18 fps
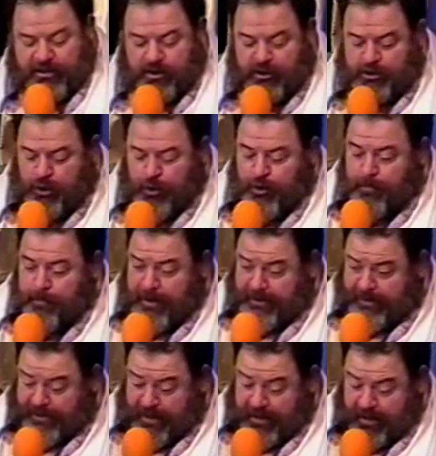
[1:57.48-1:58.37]
let us go to
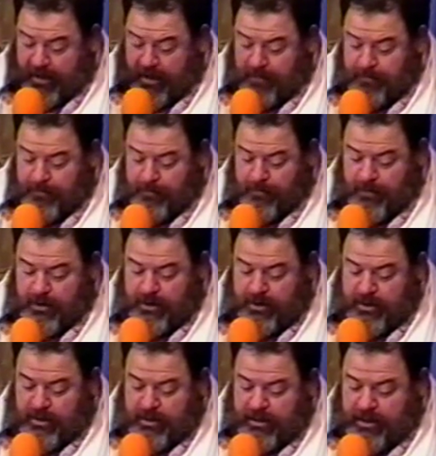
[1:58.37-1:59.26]
Bethlehem
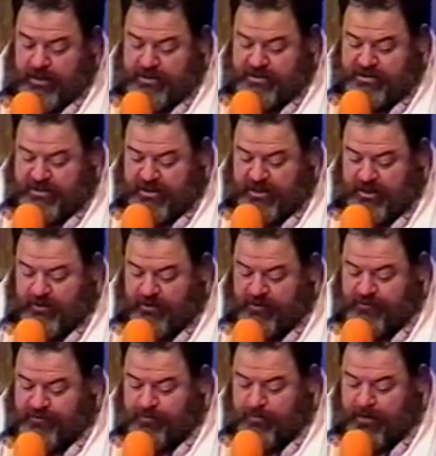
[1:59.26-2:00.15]
and see
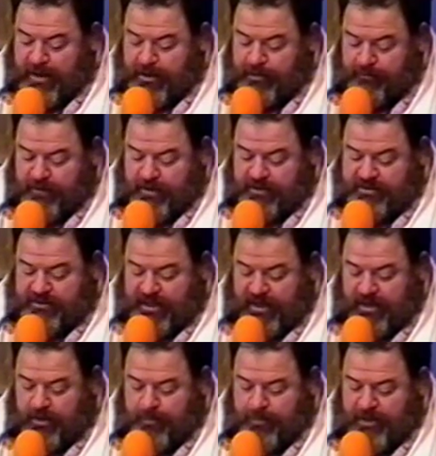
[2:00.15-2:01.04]
this matter that has
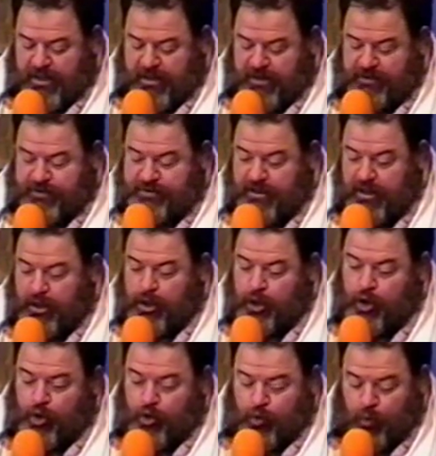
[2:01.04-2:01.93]
taken place,
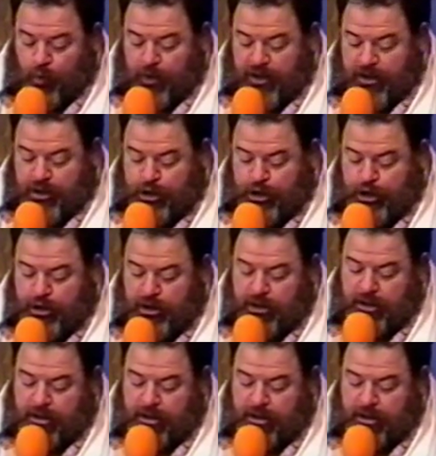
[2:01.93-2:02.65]
which